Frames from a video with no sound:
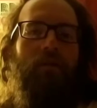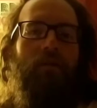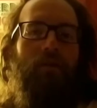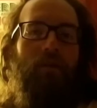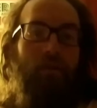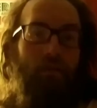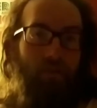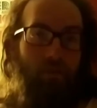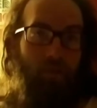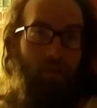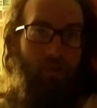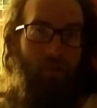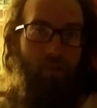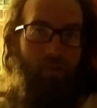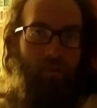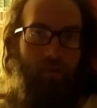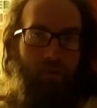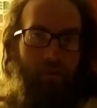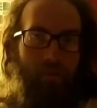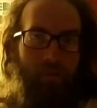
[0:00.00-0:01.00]
the starter
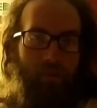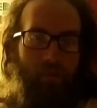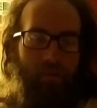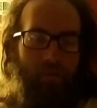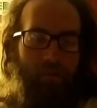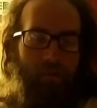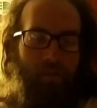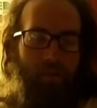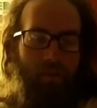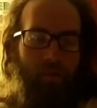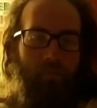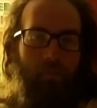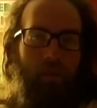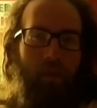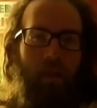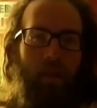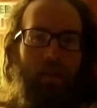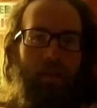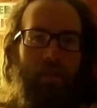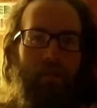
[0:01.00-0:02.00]
book or the starter
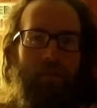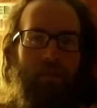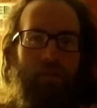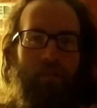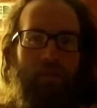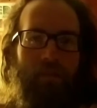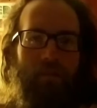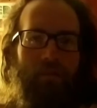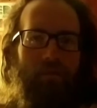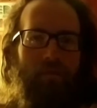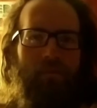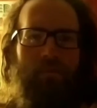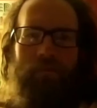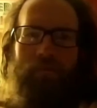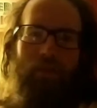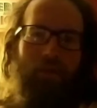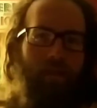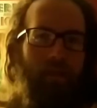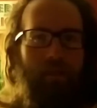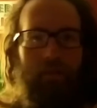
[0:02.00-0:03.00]
box,
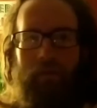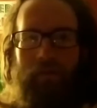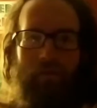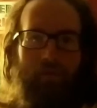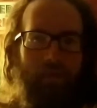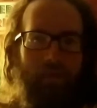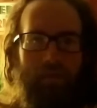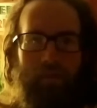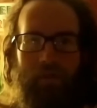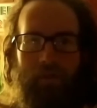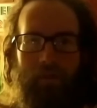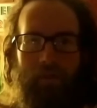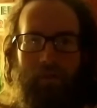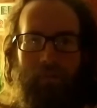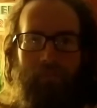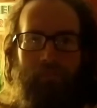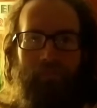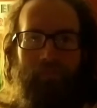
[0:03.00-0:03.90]
starter kit, whatever it's called,